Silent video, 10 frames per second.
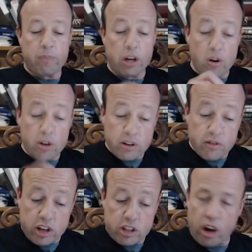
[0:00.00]
Because
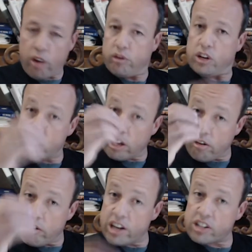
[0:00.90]
of this oath, this
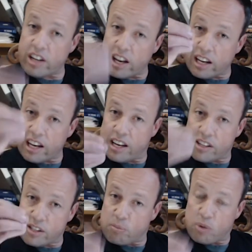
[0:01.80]
declaration that he
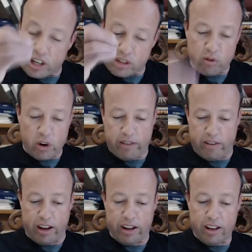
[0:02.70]
is the priest
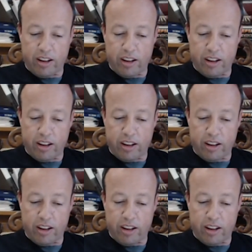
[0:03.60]
forever,